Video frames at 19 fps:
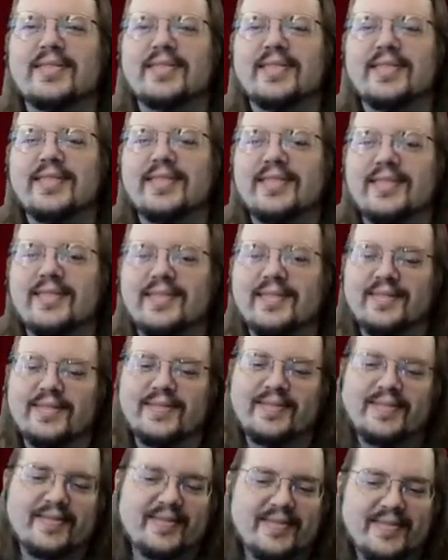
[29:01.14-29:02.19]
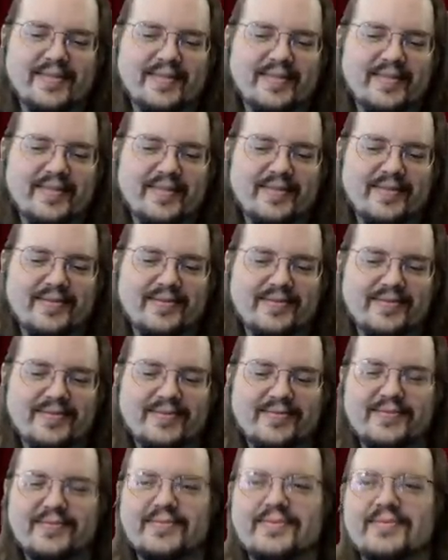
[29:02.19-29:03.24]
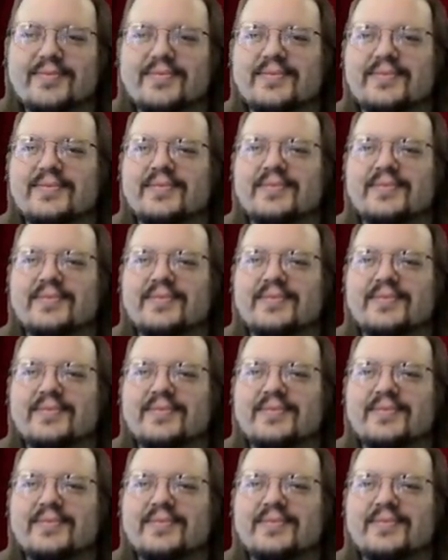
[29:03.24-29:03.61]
(not speaking)